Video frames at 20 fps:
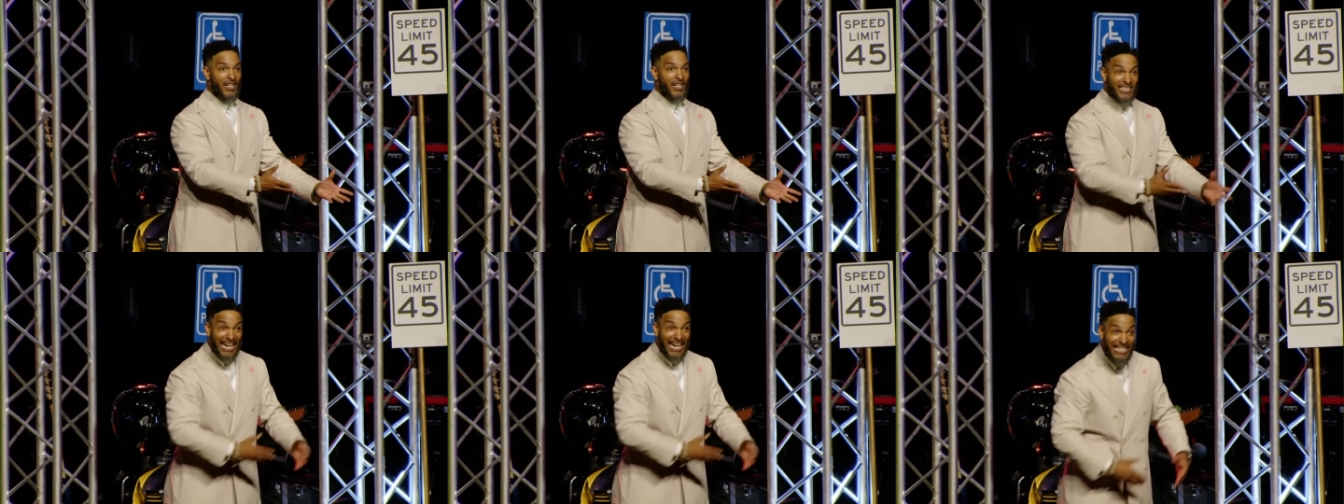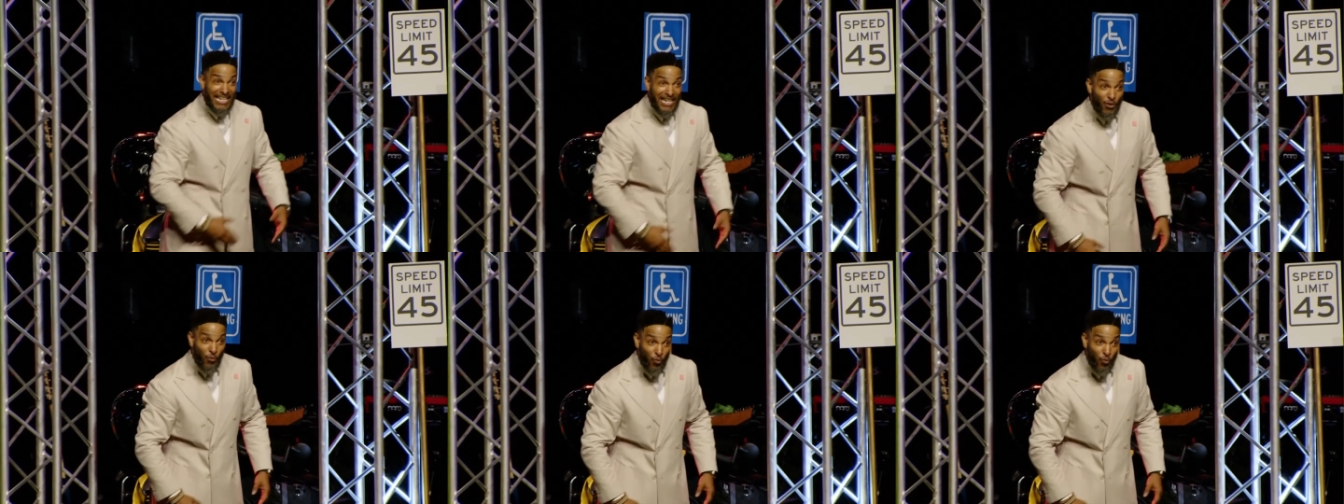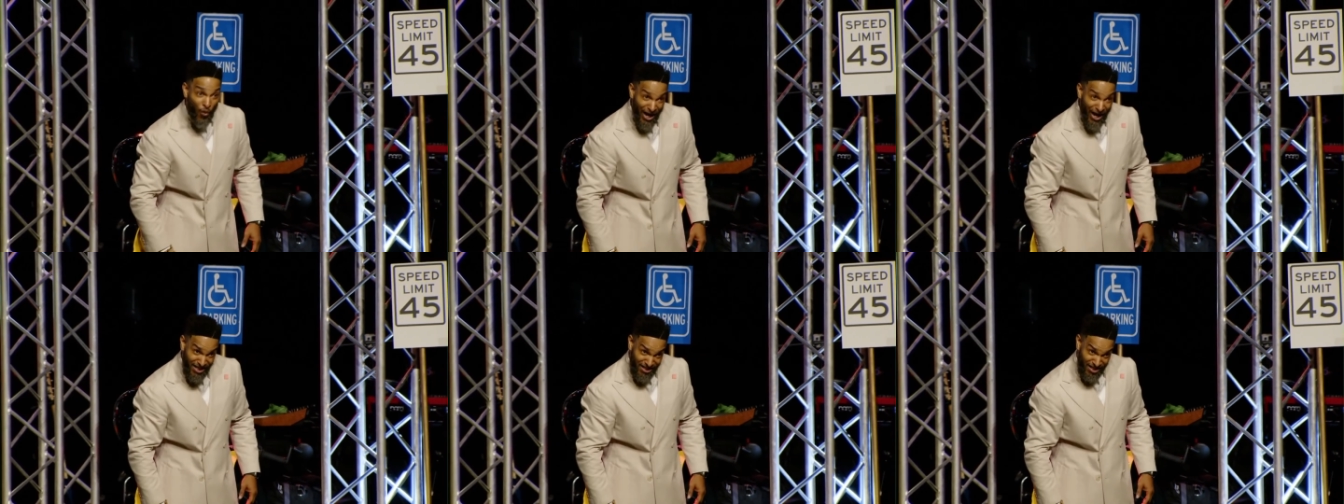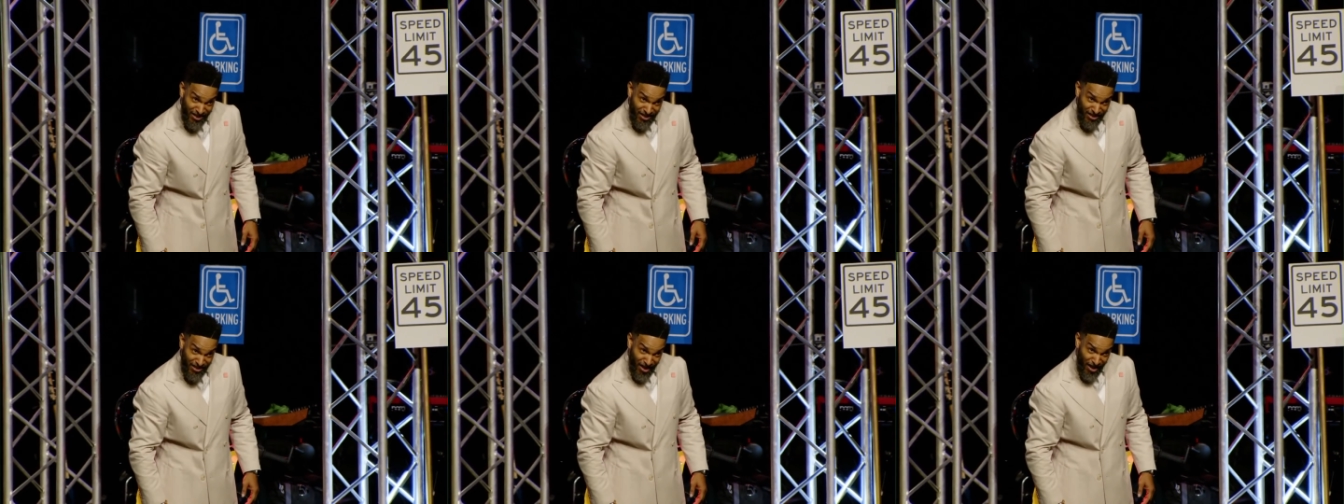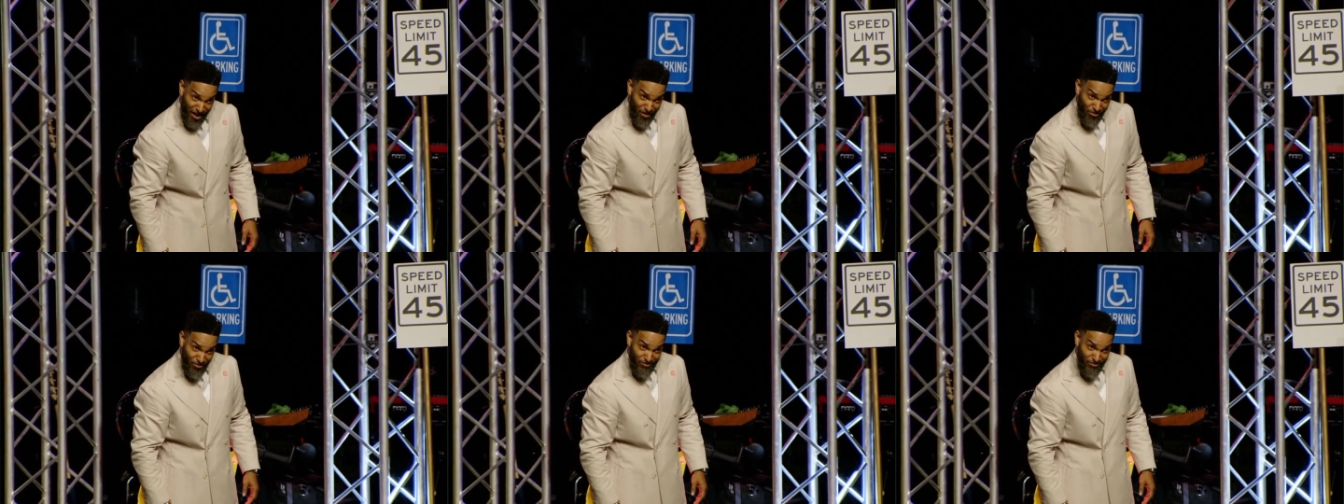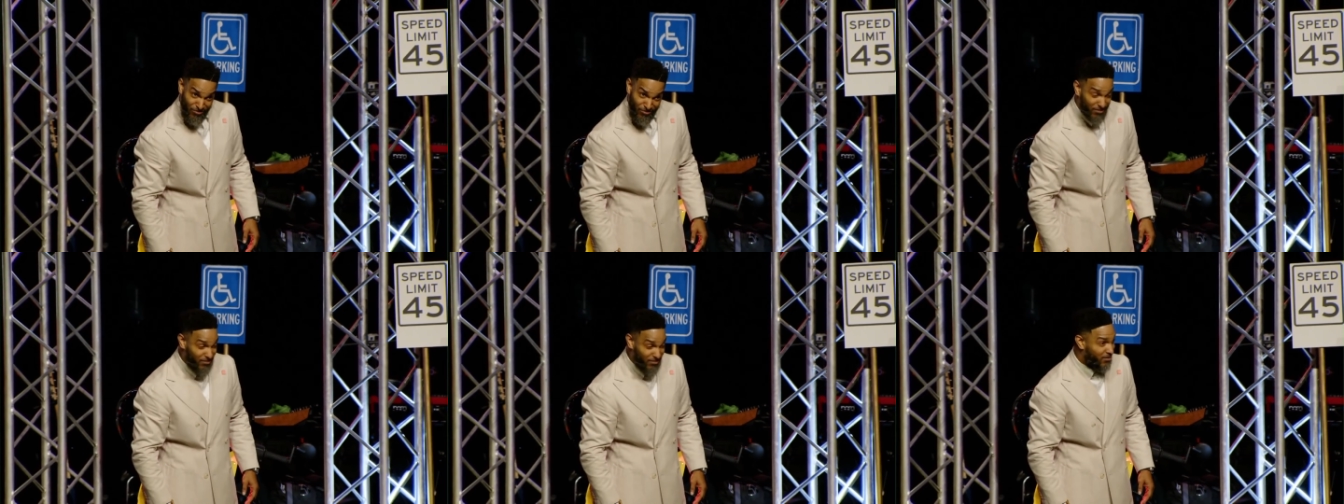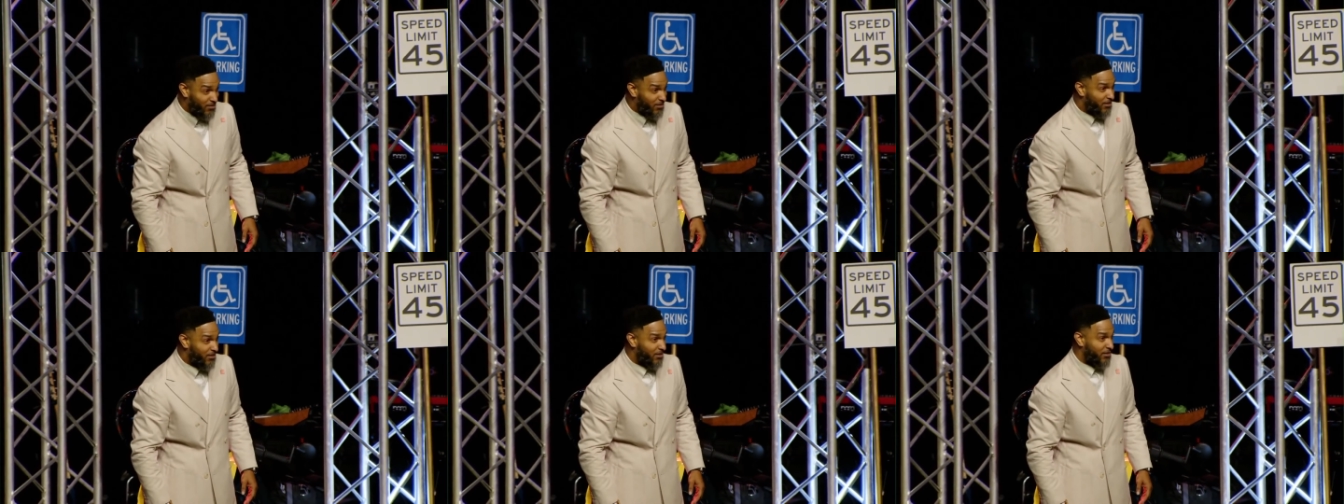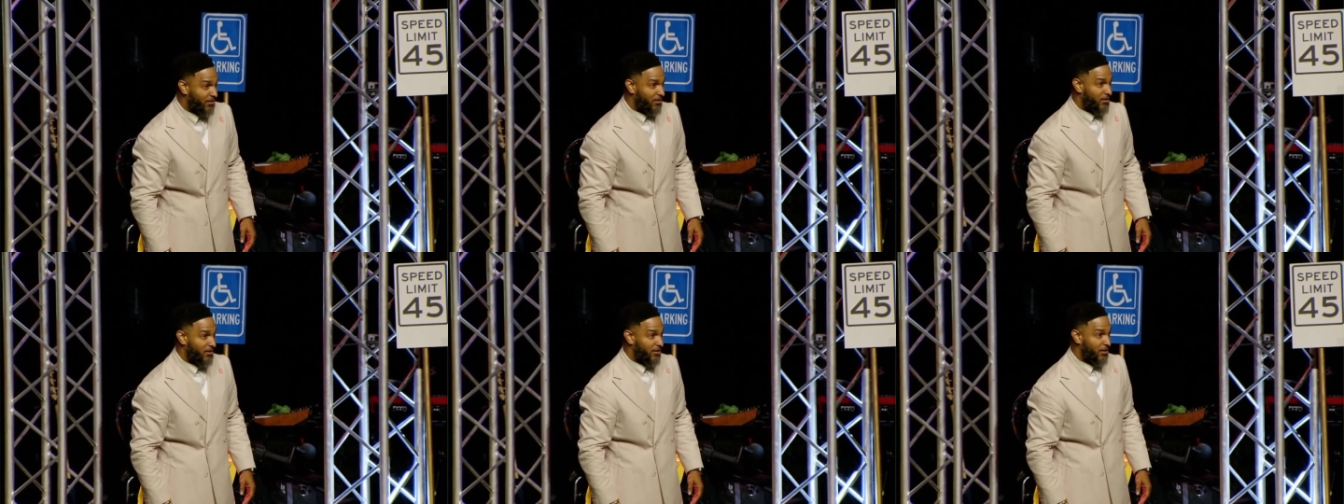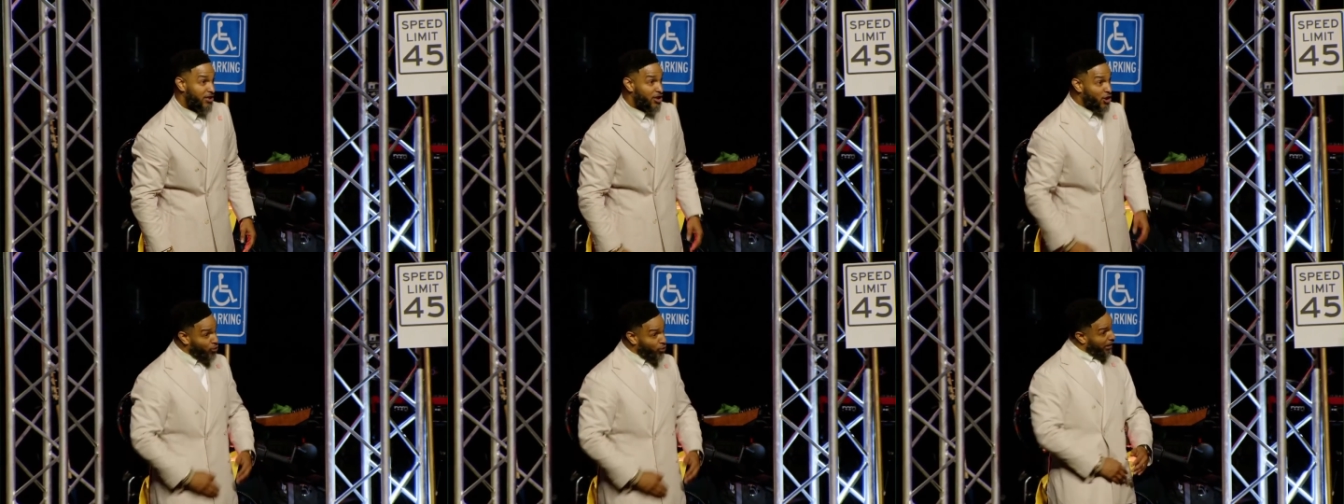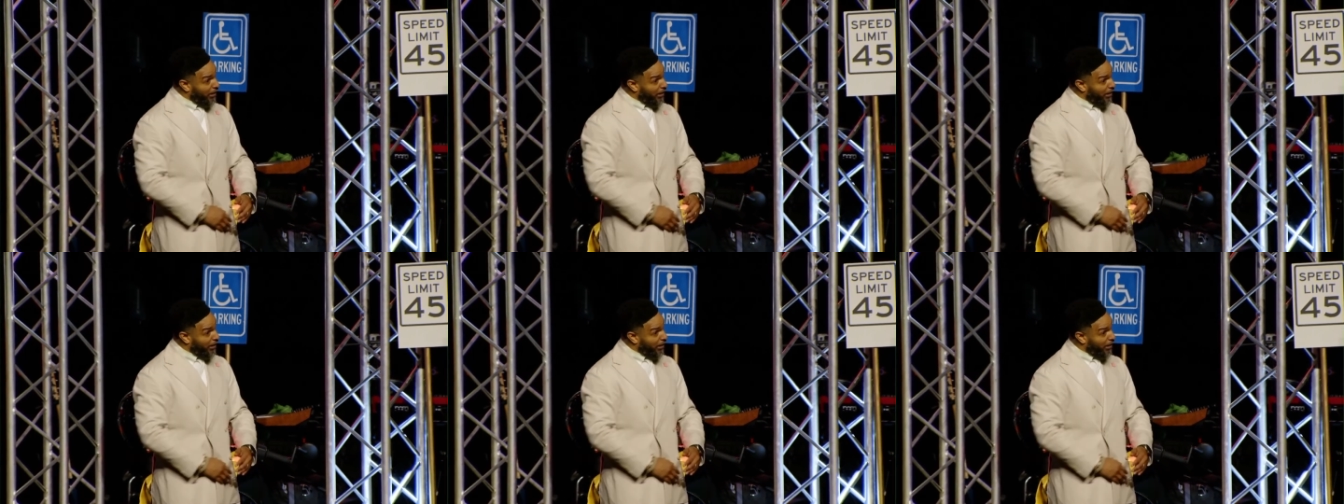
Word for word: They did what to you? You